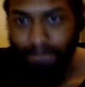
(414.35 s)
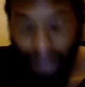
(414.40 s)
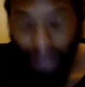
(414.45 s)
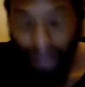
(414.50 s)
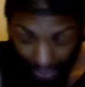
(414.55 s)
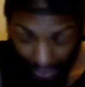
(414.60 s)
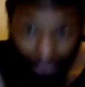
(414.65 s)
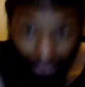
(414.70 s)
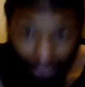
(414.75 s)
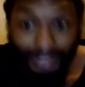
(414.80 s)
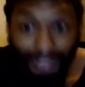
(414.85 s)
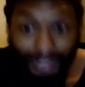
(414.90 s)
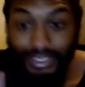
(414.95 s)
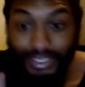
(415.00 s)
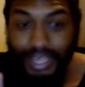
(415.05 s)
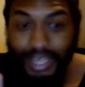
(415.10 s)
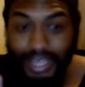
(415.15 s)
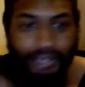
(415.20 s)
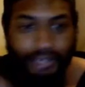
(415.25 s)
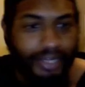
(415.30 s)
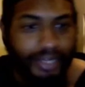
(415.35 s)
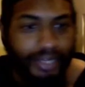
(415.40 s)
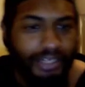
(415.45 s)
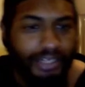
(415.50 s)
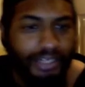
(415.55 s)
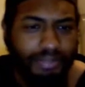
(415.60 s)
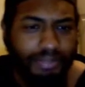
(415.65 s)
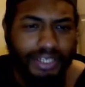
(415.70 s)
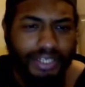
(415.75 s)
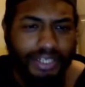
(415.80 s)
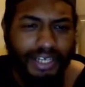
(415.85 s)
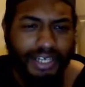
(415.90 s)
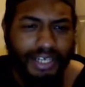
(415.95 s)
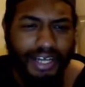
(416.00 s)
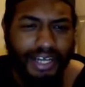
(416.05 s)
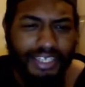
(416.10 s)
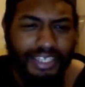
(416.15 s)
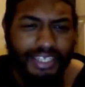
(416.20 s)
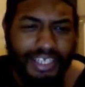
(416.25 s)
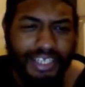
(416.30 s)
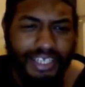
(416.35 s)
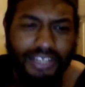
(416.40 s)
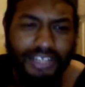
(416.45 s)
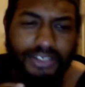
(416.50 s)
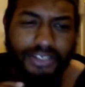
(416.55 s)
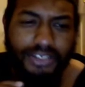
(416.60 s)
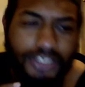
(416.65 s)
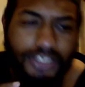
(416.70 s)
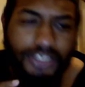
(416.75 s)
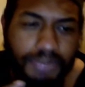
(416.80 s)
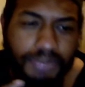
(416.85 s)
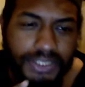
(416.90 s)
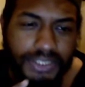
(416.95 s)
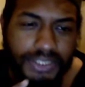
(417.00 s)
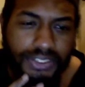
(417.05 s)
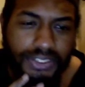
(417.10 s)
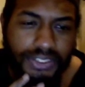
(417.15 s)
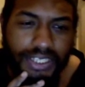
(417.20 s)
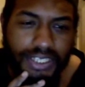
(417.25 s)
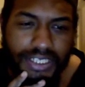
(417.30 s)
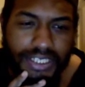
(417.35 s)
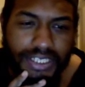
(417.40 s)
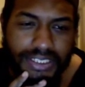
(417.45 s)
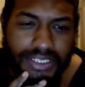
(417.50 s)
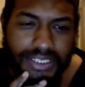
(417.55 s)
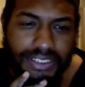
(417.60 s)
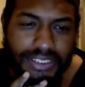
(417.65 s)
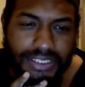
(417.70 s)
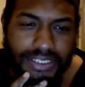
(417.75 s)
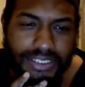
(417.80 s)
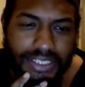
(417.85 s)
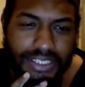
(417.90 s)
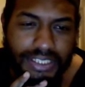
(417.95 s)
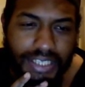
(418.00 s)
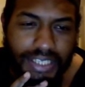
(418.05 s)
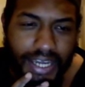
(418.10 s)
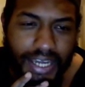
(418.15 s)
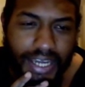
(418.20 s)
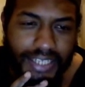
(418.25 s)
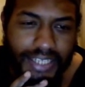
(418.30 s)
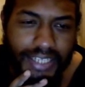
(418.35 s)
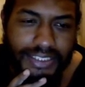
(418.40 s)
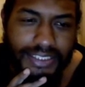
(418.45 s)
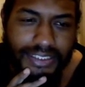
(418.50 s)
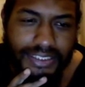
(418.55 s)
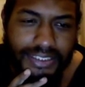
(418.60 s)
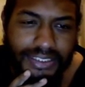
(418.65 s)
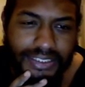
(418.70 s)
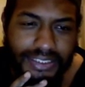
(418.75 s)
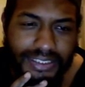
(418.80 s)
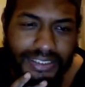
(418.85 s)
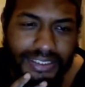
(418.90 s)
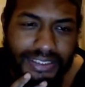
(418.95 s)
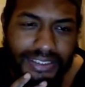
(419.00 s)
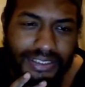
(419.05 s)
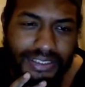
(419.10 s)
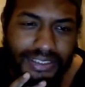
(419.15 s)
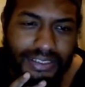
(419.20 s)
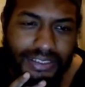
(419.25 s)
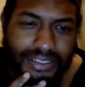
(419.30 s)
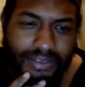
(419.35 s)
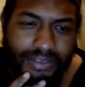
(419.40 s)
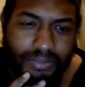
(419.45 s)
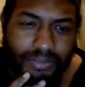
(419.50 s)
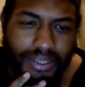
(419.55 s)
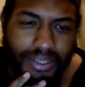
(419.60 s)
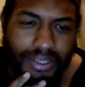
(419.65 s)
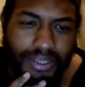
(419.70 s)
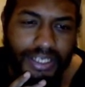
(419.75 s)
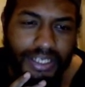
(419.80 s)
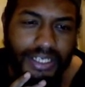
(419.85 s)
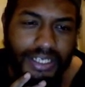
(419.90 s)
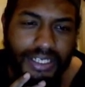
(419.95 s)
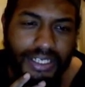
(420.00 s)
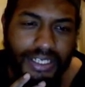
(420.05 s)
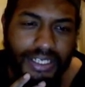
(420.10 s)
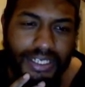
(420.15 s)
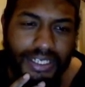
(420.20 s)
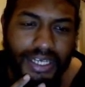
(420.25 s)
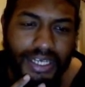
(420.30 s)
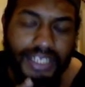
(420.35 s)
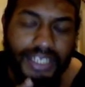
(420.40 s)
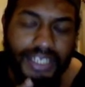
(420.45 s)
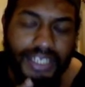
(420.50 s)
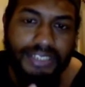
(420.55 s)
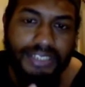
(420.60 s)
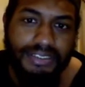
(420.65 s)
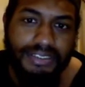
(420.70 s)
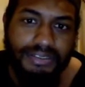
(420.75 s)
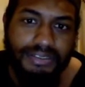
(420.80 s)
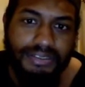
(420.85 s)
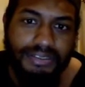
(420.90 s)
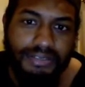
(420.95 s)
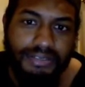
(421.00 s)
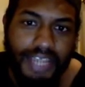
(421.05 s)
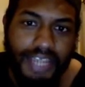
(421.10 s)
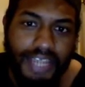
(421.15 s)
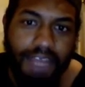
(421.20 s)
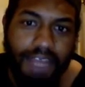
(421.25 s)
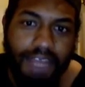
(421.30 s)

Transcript: I'll get into that in a minute. But the other Ghostbuster is Kate McKinnon. Kate